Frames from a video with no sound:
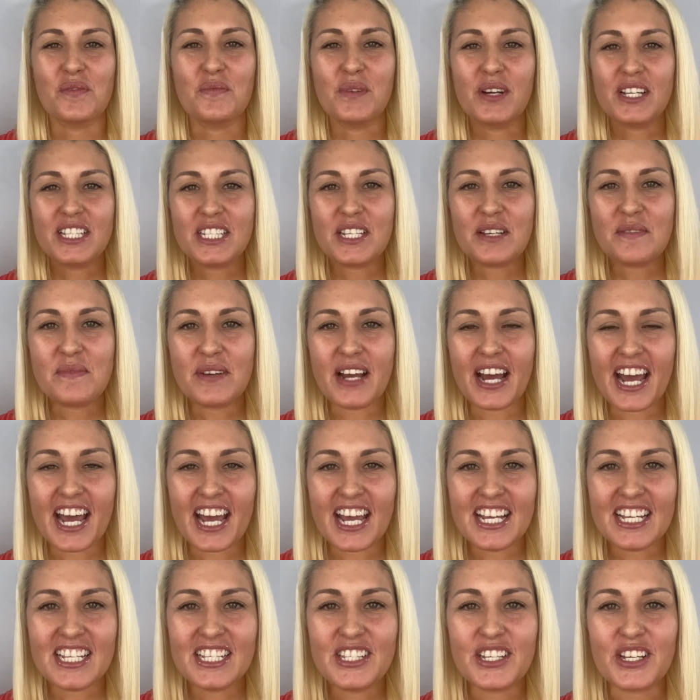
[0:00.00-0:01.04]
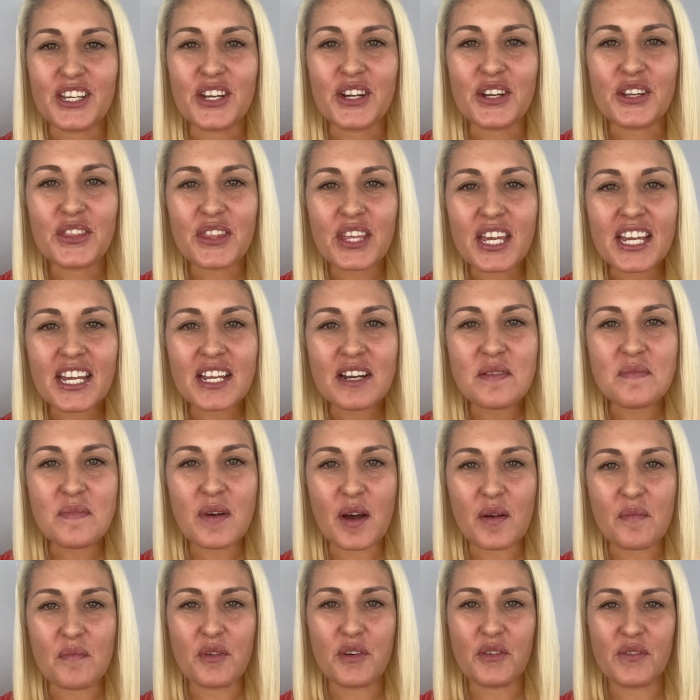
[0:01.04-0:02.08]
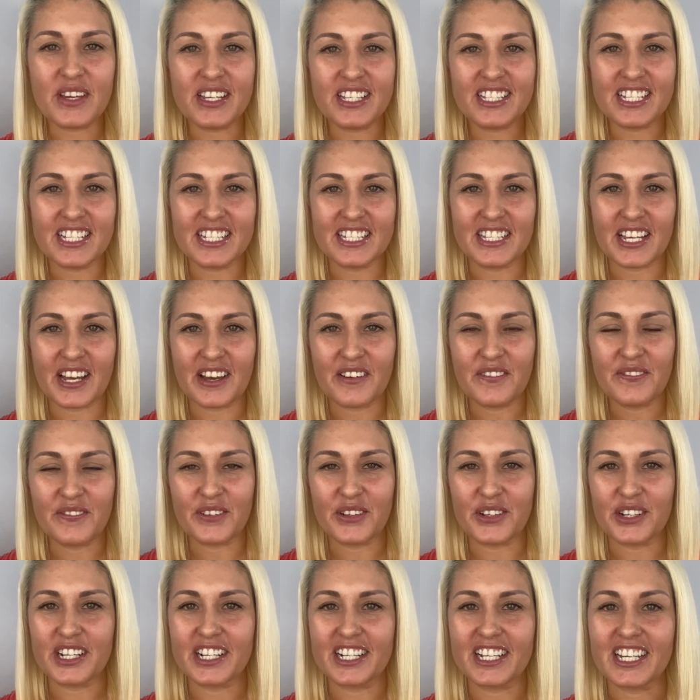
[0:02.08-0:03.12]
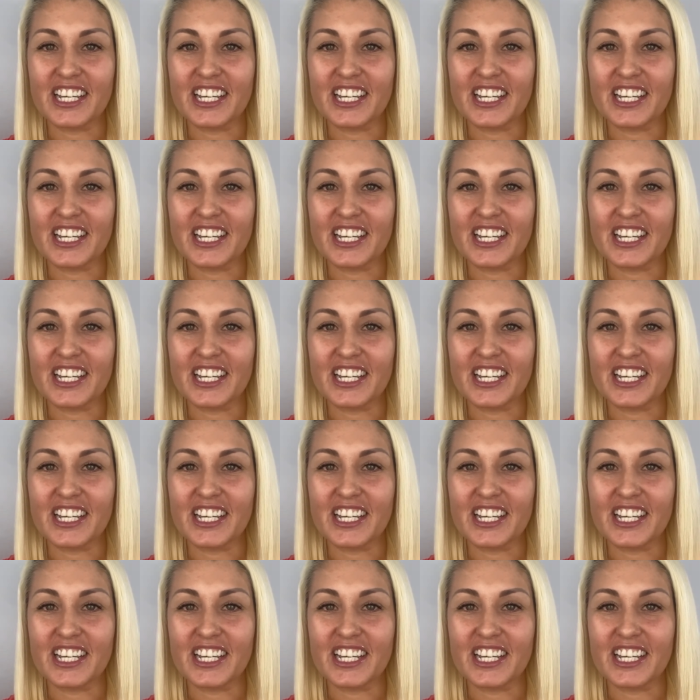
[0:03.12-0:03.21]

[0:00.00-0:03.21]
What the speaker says: What's up, guys? So you're thinking about moving to South Florida.